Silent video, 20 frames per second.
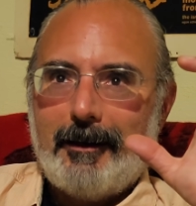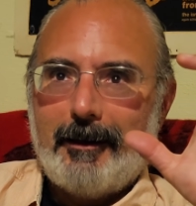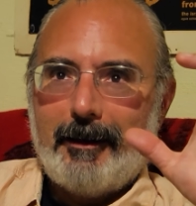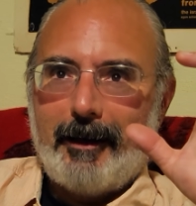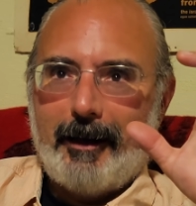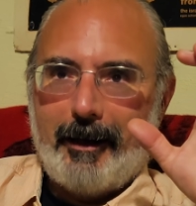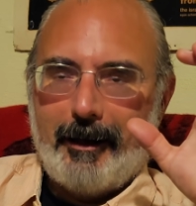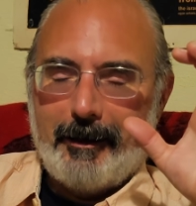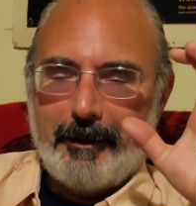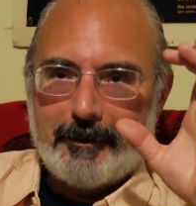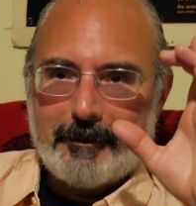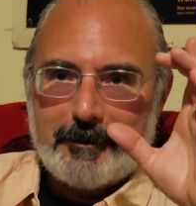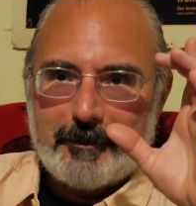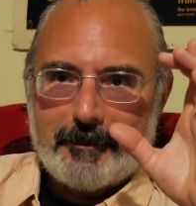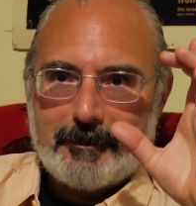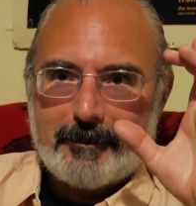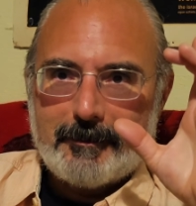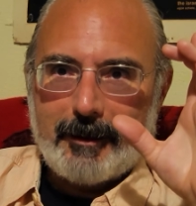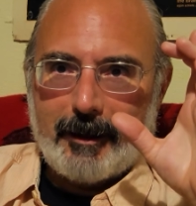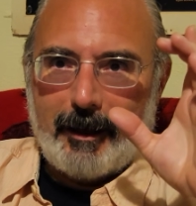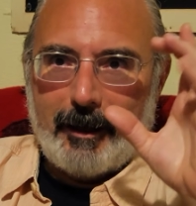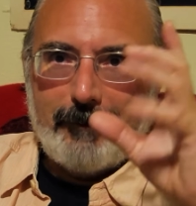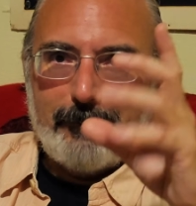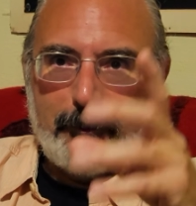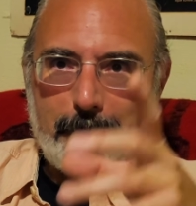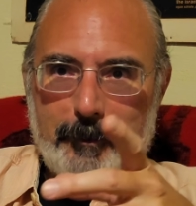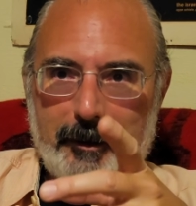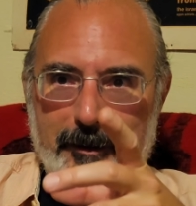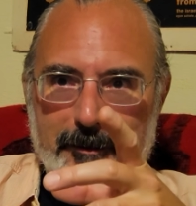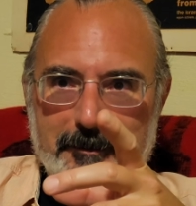And it's kind of
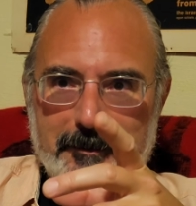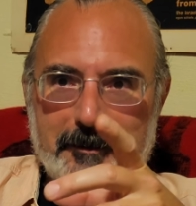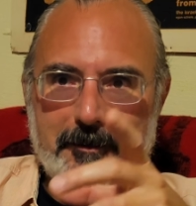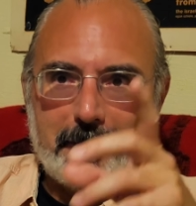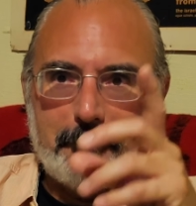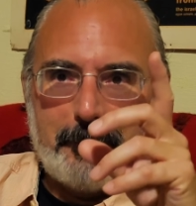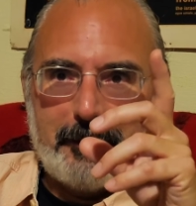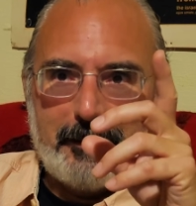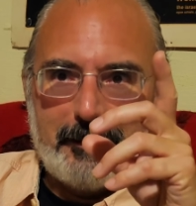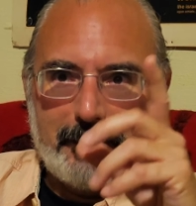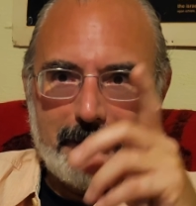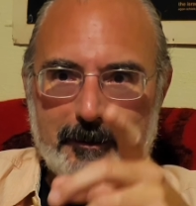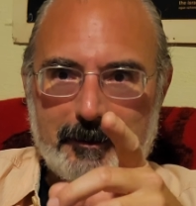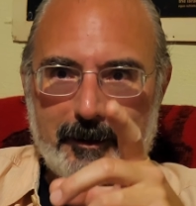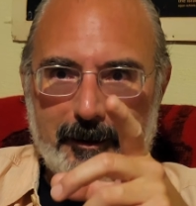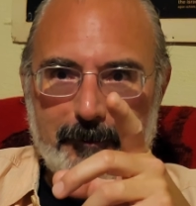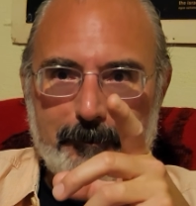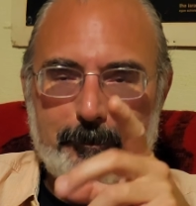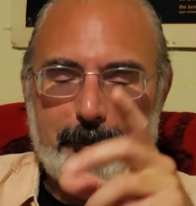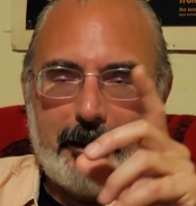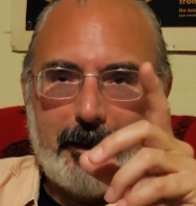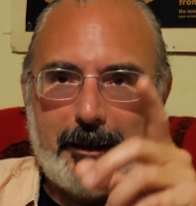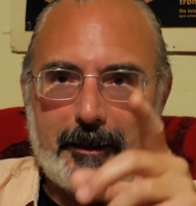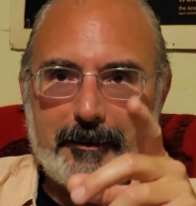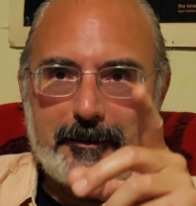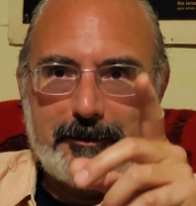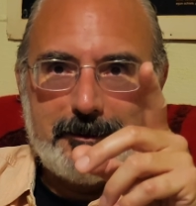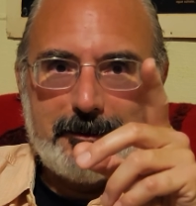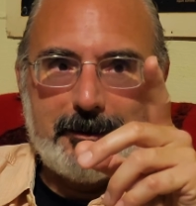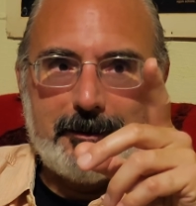amazing to me that they've
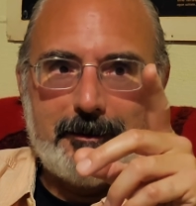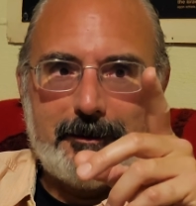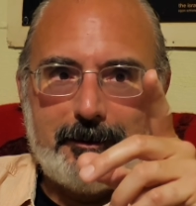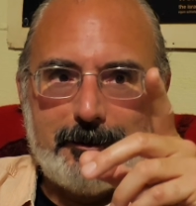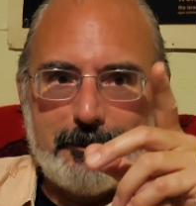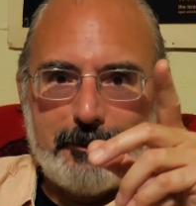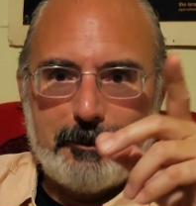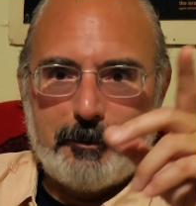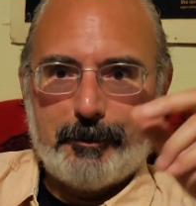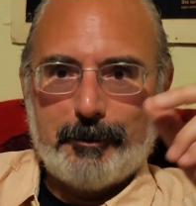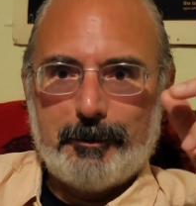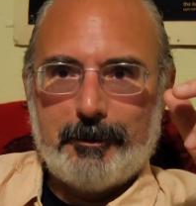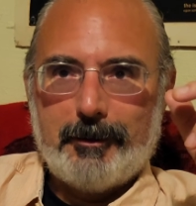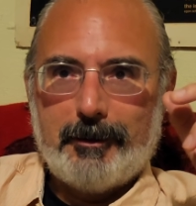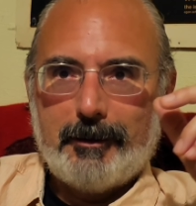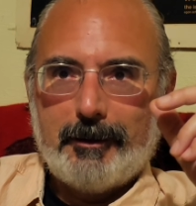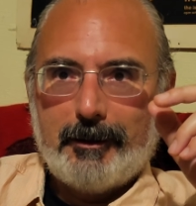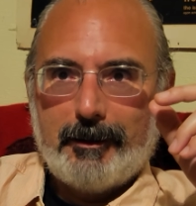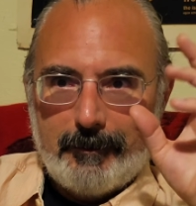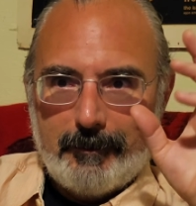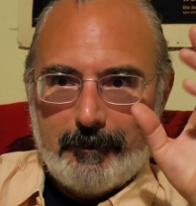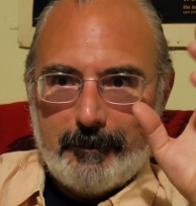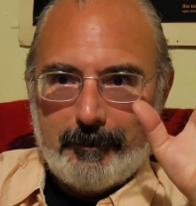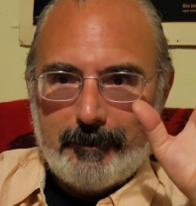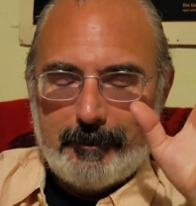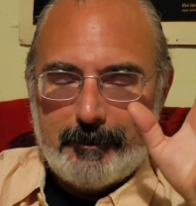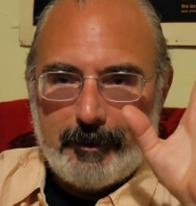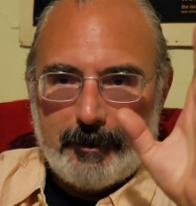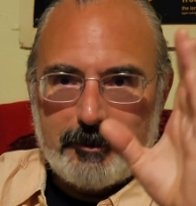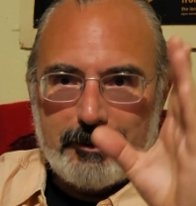managed to do
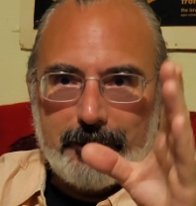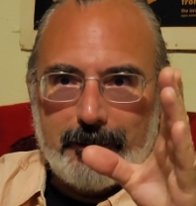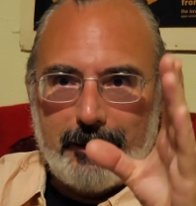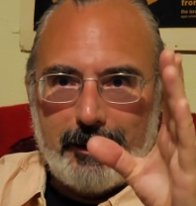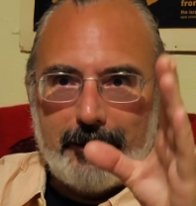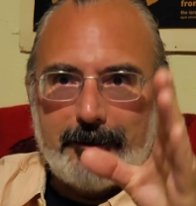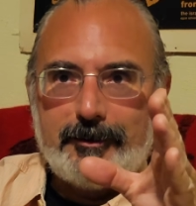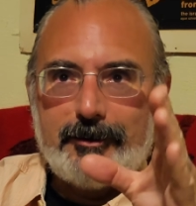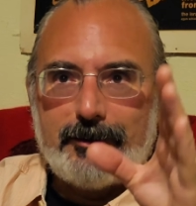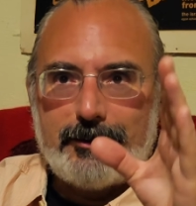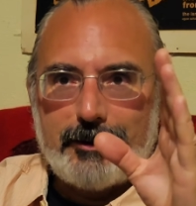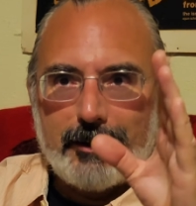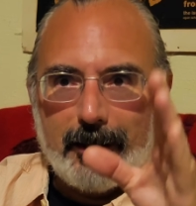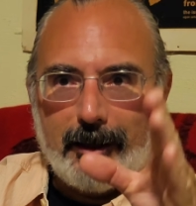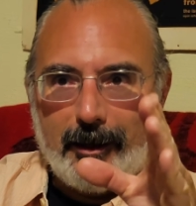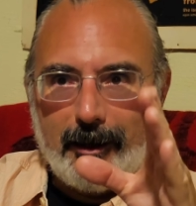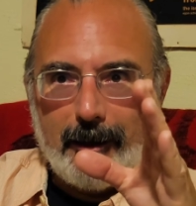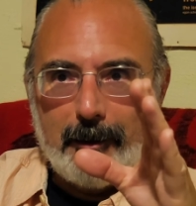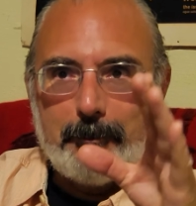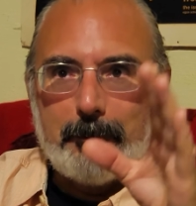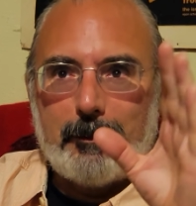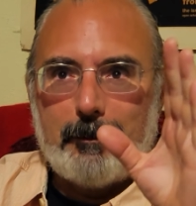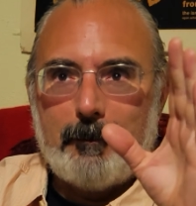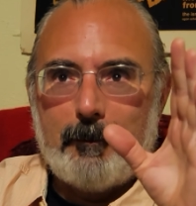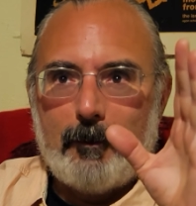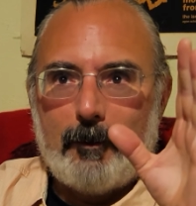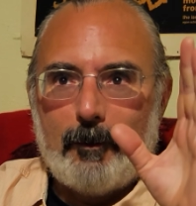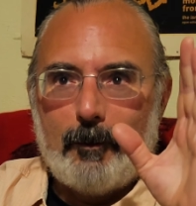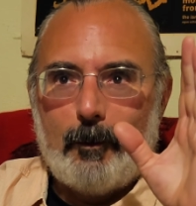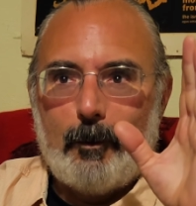such a nice job
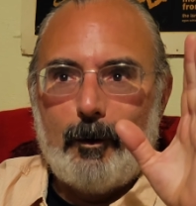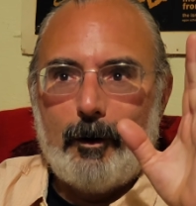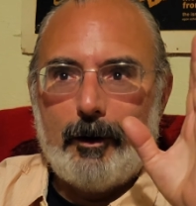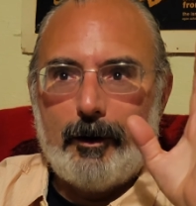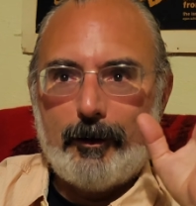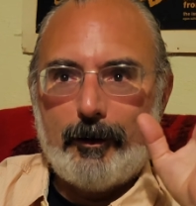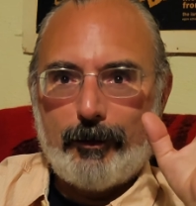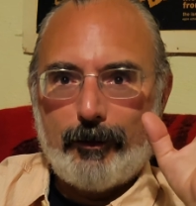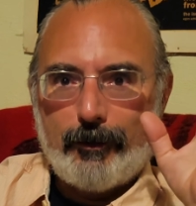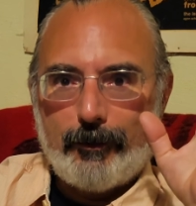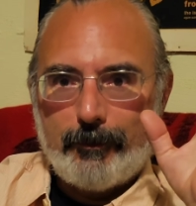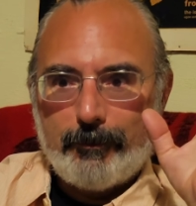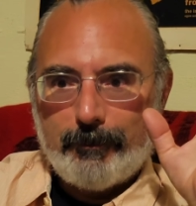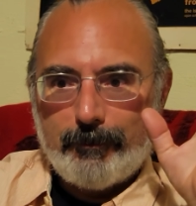with